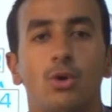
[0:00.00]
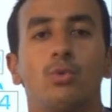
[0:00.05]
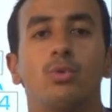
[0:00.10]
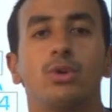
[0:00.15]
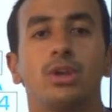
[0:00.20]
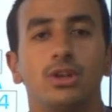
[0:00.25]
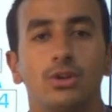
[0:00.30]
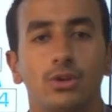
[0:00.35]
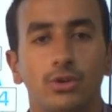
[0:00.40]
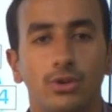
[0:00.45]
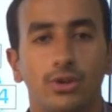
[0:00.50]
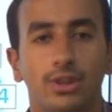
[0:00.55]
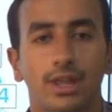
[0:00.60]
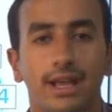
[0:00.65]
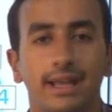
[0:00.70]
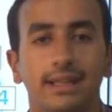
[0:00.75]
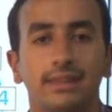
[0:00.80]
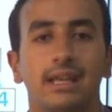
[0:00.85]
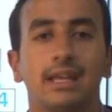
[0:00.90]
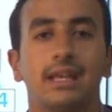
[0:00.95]
We know
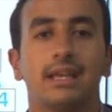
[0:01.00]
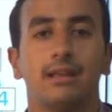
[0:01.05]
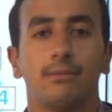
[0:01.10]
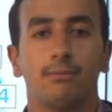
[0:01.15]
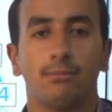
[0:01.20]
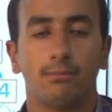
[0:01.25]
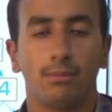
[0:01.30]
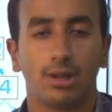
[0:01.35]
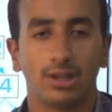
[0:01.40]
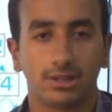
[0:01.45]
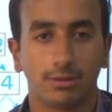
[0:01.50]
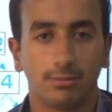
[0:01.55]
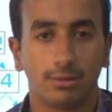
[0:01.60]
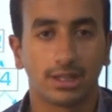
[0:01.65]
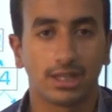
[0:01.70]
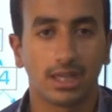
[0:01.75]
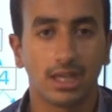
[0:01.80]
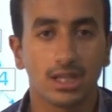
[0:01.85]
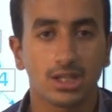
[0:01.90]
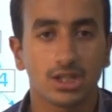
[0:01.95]
that in
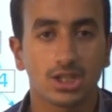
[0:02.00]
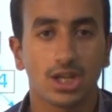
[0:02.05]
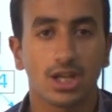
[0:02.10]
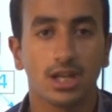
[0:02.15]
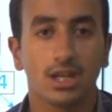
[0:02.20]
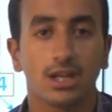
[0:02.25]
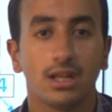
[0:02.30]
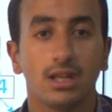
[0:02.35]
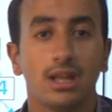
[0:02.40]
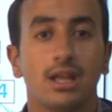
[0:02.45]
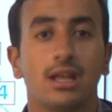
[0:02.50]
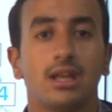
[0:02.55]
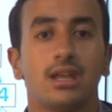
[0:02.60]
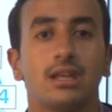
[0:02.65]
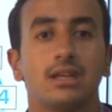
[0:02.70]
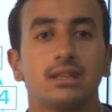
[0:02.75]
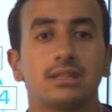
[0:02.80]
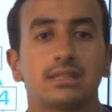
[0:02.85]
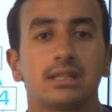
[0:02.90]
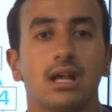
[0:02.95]
multiplication
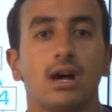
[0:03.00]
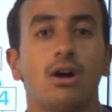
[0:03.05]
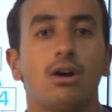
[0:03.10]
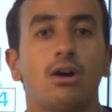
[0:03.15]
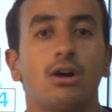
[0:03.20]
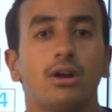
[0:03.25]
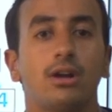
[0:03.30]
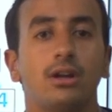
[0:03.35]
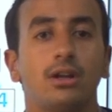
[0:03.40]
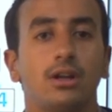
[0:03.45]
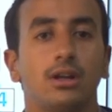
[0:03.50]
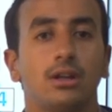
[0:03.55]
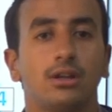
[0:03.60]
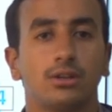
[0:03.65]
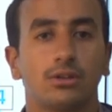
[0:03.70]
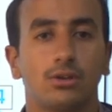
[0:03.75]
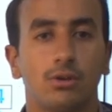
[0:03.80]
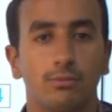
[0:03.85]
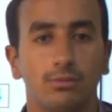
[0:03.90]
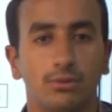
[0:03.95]
it's our
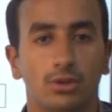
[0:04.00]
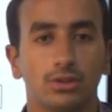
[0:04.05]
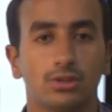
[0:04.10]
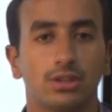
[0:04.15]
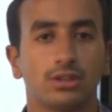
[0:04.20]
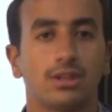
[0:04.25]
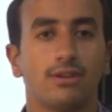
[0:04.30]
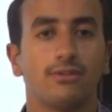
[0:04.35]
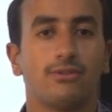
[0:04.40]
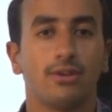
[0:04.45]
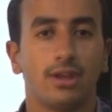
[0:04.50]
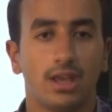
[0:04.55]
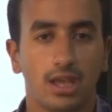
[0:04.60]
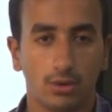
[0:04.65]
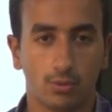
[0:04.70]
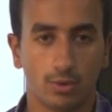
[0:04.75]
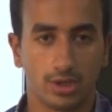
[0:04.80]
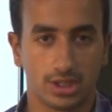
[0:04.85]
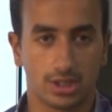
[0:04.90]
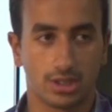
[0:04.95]
commutative
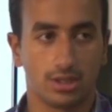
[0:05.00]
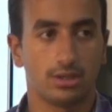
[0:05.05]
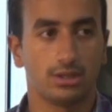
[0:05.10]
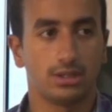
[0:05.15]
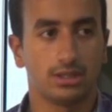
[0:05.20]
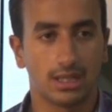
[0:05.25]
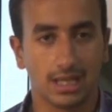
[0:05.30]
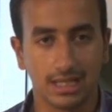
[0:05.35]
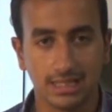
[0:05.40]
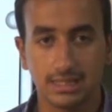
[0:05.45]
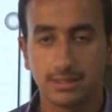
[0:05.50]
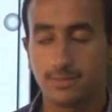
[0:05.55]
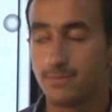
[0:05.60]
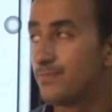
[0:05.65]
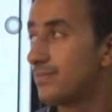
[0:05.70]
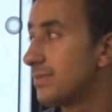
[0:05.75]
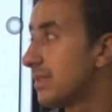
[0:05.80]
equation. Yes.